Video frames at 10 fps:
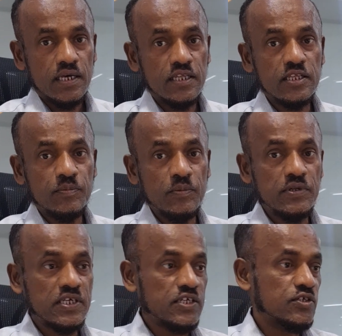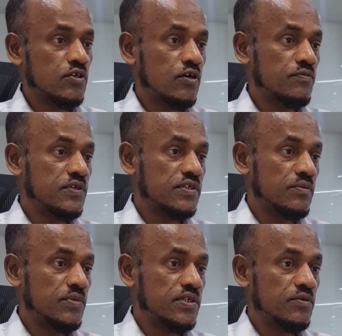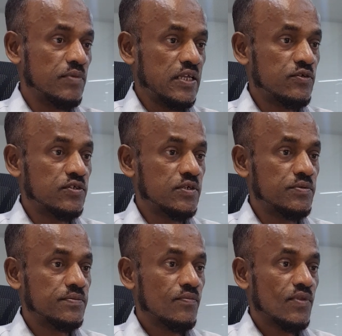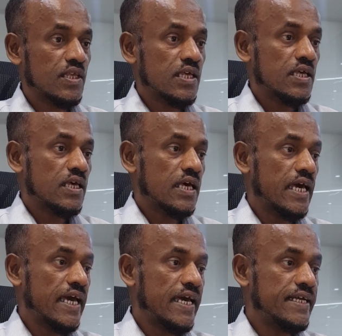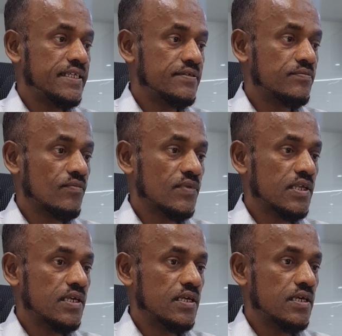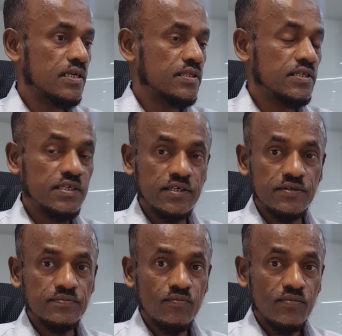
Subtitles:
the publication of the submitted manuscript, and the